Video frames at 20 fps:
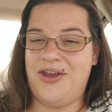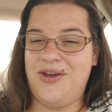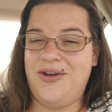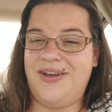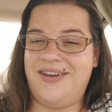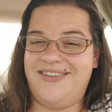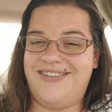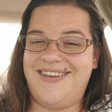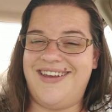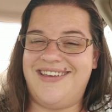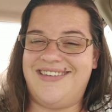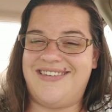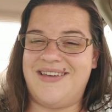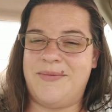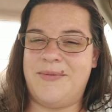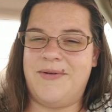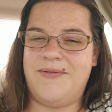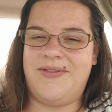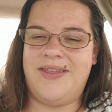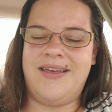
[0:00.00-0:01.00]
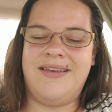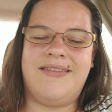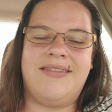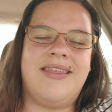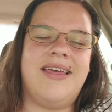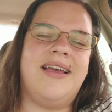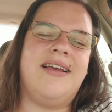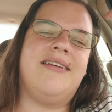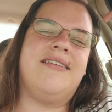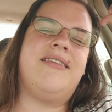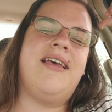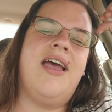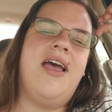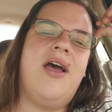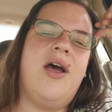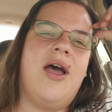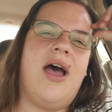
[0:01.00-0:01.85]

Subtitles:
You can see some of these things